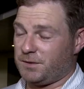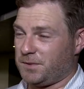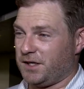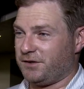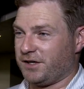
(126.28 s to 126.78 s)
we're
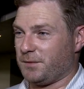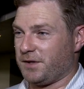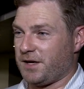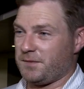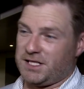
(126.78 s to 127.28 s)
partnering up
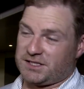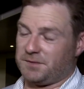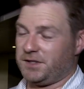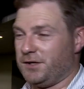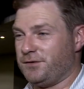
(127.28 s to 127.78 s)
with them. He's
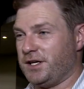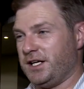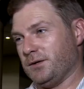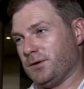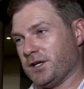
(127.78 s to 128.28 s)
coming over and
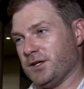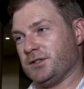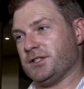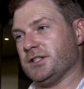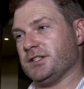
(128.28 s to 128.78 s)
he'll go
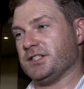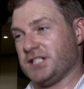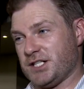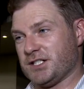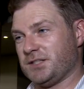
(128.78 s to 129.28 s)
to
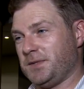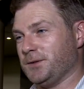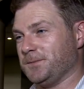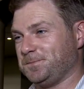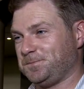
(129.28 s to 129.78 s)
Satish at Zabil.